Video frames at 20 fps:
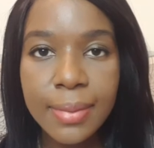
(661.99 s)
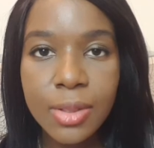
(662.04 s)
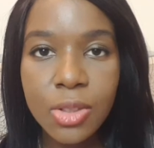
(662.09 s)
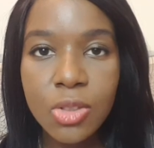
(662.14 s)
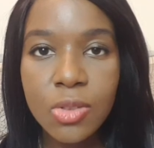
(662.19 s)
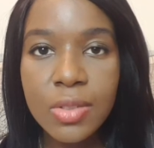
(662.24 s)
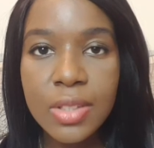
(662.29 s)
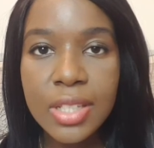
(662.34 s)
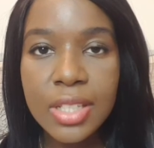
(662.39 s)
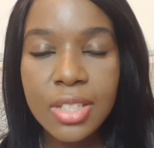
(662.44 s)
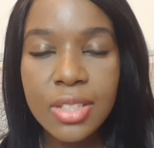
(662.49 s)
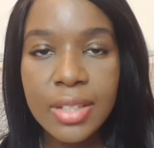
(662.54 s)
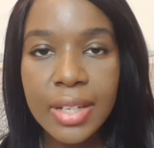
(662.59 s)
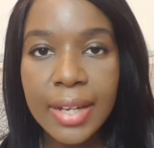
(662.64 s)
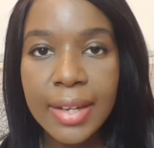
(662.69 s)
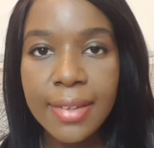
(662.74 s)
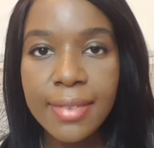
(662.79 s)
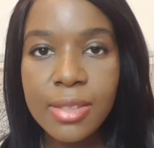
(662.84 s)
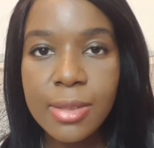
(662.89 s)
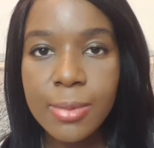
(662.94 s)
you need to
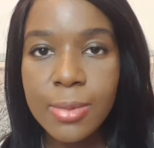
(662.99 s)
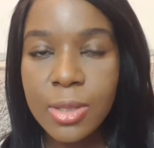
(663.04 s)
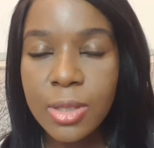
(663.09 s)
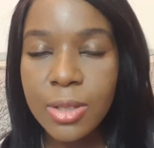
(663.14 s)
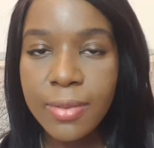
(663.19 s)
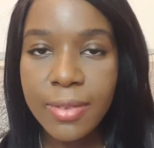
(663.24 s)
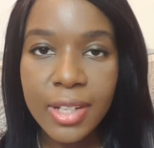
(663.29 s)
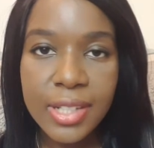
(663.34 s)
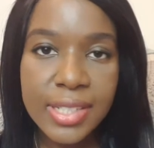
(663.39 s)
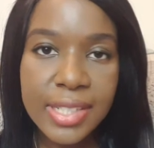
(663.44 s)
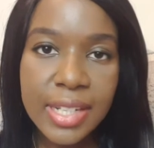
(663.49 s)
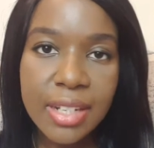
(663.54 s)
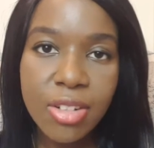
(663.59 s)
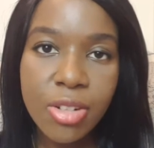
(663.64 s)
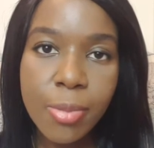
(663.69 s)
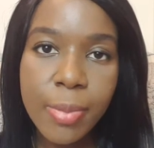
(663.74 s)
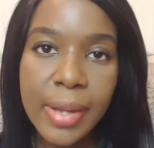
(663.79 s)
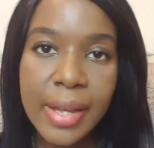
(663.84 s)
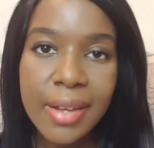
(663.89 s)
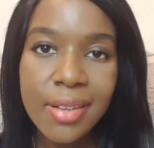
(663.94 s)
have some sort of idea
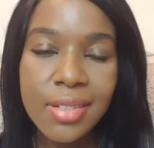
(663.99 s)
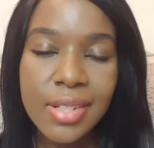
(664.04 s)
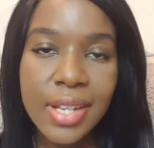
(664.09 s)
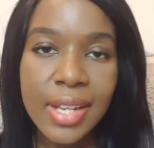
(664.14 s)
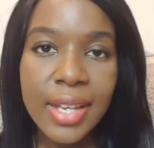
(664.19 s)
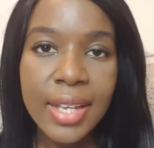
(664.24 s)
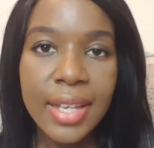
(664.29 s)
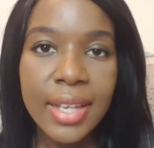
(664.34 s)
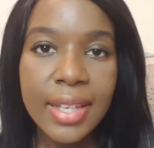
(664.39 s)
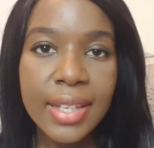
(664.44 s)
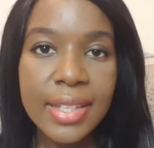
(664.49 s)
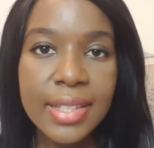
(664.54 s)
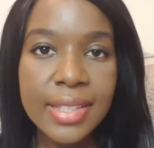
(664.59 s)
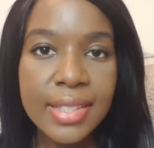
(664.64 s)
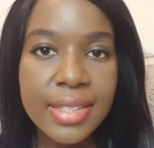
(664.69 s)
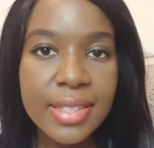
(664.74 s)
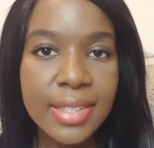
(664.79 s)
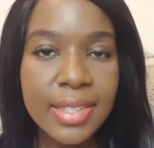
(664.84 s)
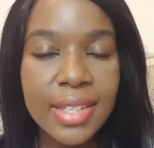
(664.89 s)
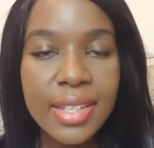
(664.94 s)
about
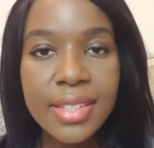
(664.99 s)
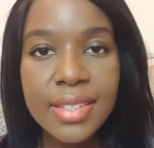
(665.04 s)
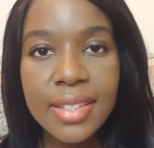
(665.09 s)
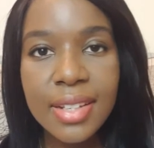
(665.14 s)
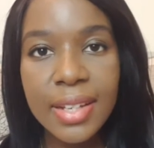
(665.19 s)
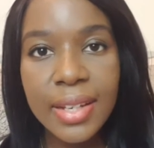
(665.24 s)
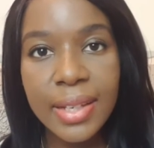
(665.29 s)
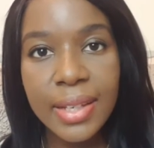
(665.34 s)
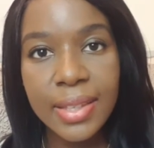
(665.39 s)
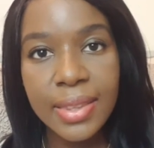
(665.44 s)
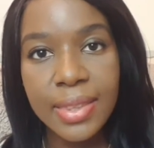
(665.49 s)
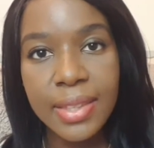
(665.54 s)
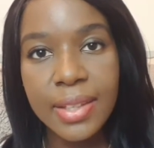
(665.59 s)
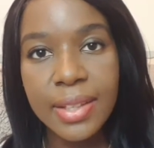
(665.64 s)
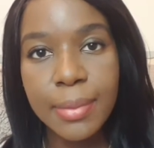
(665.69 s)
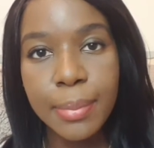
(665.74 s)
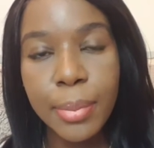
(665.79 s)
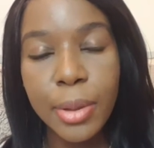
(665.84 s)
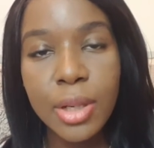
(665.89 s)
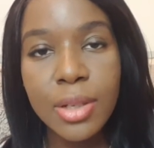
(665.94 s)
is things like
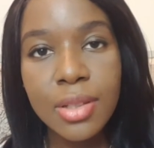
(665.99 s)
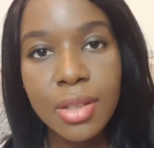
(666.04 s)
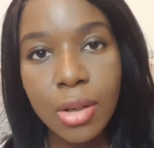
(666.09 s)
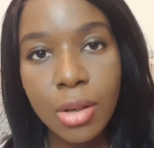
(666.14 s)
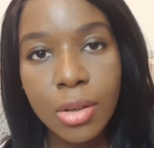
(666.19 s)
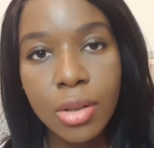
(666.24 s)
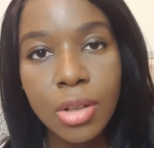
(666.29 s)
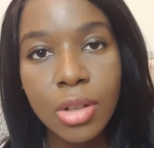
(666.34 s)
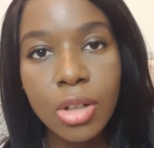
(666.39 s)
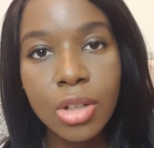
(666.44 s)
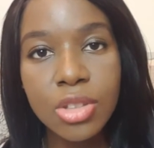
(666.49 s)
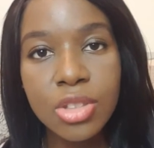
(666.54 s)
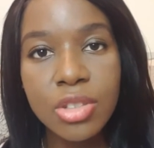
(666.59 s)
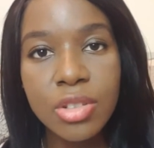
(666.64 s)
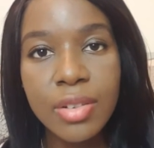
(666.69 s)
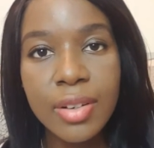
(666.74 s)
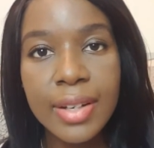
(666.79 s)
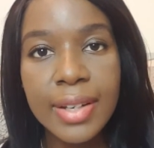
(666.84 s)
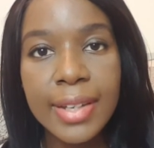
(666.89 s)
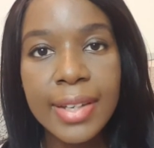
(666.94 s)
the postcode
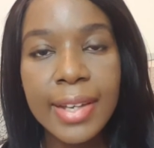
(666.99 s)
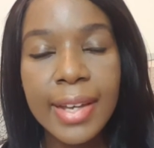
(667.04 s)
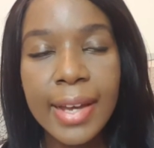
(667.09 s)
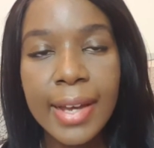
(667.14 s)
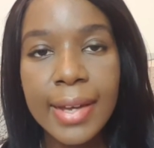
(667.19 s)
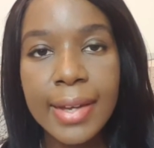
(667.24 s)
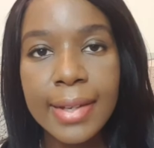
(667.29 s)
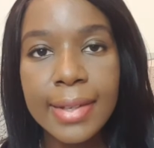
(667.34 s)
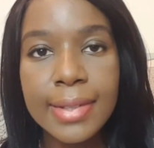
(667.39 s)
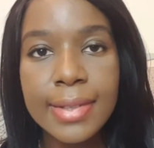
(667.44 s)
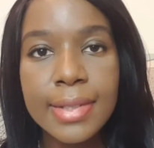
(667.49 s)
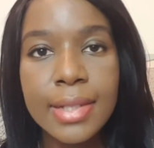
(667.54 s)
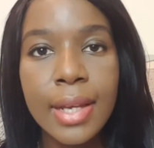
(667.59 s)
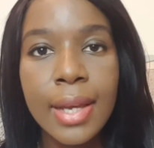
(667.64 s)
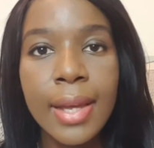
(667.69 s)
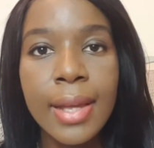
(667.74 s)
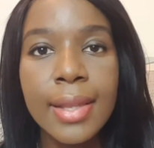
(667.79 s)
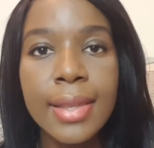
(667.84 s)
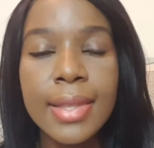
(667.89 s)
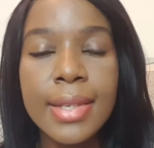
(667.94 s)
lottery, and
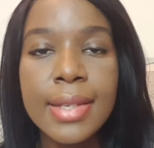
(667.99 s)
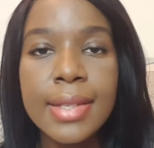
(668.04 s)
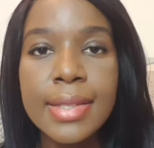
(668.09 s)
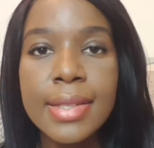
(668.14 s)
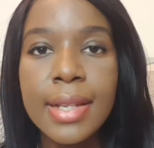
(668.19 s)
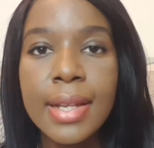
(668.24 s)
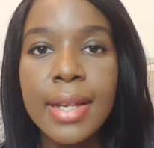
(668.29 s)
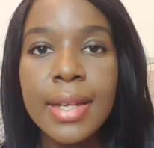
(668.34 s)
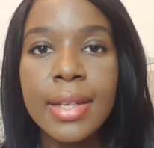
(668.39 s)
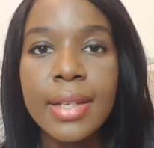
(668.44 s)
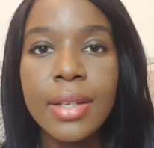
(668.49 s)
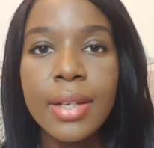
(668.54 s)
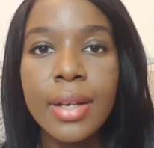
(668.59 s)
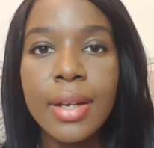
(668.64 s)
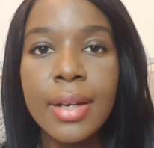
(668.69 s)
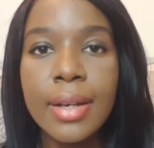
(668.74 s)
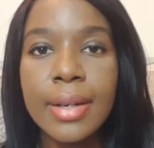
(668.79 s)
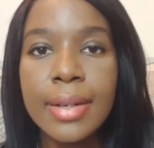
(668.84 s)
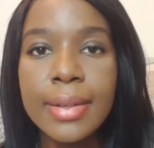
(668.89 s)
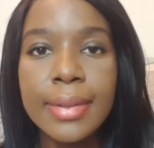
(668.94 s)
things like
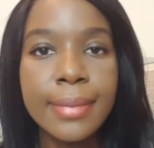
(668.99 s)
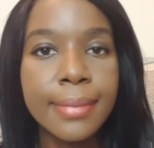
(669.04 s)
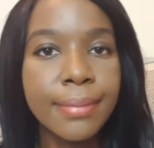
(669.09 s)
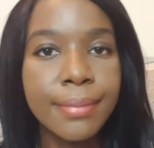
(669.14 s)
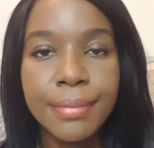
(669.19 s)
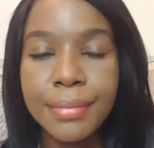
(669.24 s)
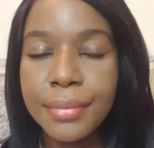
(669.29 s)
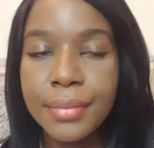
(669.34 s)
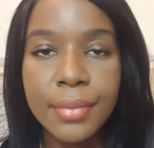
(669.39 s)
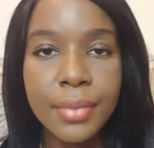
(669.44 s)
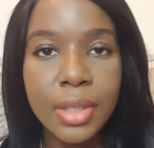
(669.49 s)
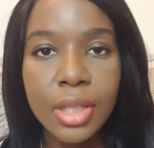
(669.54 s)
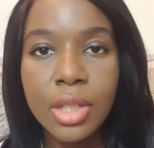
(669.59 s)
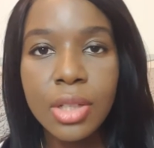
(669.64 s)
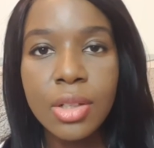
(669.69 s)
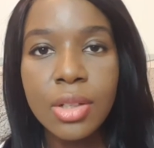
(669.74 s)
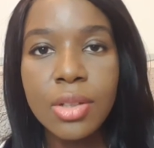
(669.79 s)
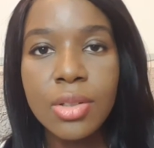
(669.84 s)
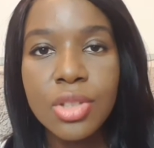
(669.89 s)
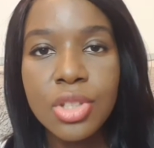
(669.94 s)
you
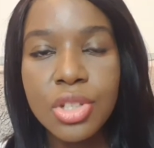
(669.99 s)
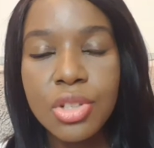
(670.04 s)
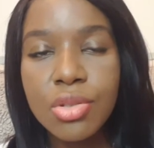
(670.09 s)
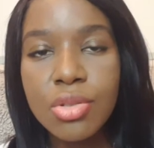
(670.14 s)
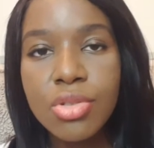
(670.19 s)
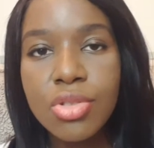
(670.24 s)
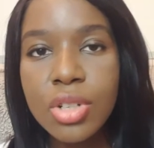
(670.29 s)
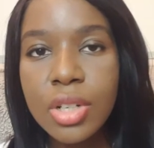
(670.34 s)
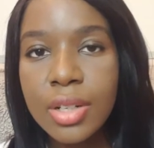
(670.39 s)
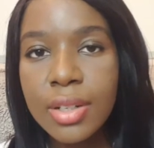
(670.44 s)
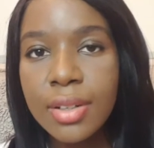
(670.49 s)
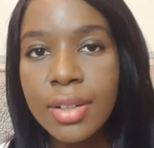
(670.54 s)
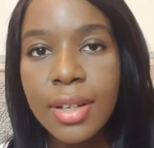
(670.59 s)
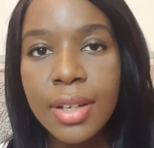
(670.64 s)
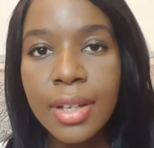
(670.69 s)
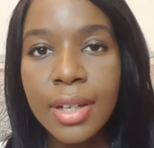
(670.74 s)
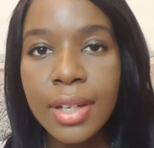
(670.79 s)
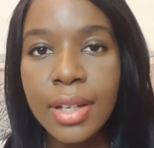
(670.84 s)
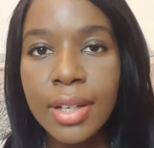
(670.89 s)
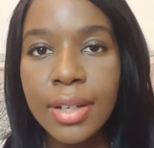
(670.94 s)
know, children
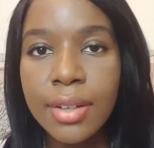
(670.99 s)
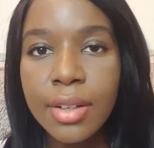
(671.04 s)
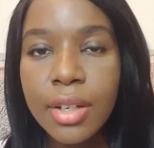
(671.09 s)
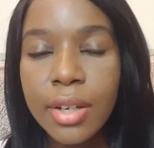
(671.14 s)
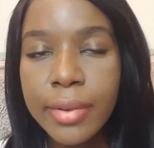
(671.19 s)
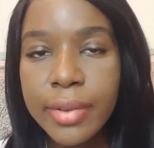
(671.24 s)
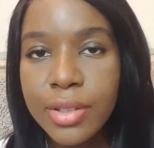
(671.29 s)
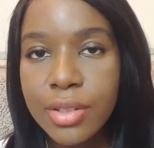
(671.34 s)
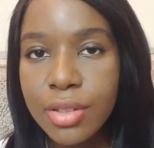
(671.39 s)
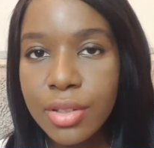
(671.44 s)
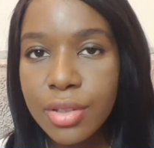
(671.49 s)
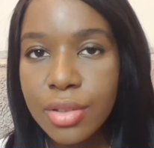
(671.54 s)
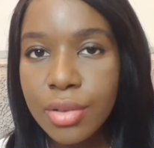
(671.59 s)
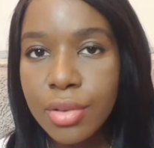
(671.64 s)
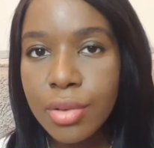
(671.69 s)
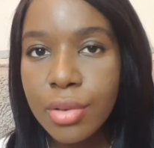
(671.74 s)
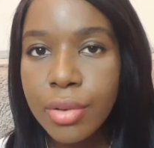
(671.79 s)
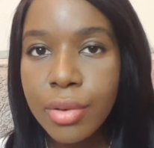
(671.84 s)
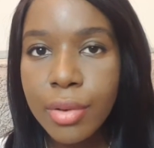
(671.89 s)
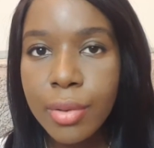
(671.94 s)
going to
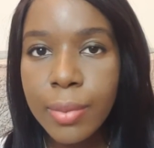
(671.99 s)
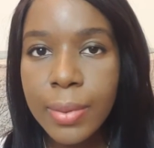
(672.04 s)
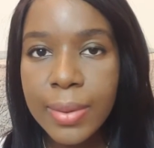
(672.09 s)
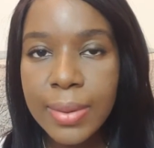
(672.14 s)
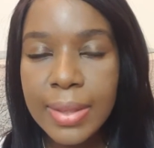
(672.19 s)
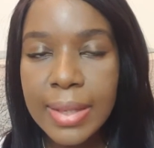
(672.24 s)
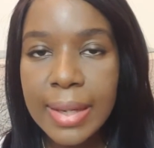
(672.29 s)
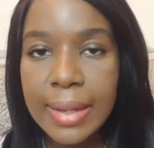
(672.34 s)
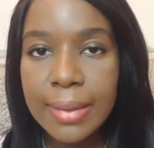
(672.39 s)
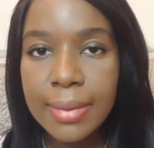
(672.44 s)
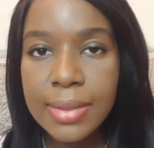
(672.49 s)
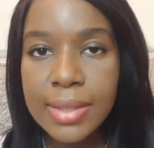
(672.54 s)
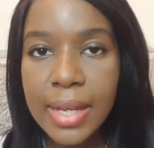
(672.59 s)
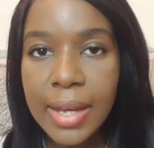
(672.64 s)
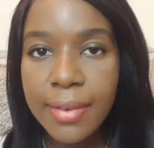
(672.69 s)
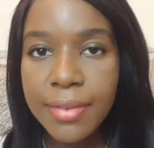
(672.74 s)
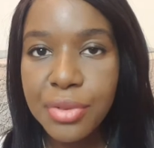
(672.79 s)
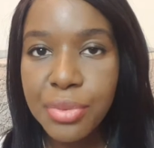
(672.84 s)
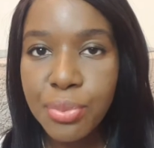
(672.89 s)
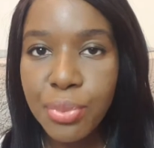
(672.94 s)
school without
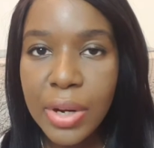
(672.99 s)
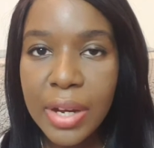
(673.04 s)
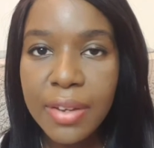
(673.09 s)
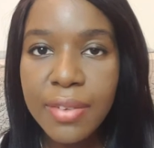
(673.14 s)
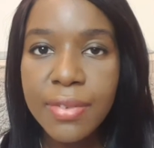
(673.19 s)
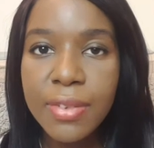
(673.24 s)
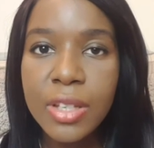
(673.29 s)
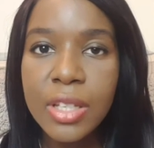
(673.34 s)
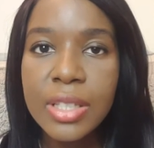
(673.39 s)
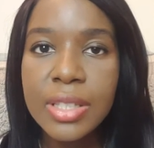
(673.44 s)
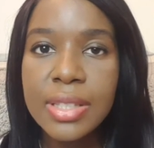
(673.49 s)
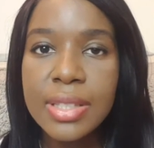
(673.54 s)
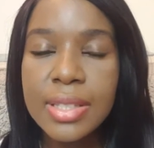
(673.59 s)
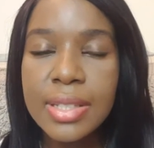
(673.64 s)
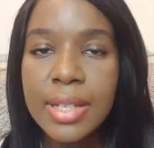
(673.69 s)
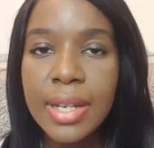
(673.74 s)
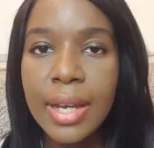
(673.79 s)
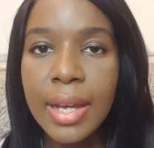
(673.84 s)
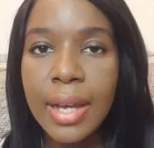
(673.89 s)
having breakfast,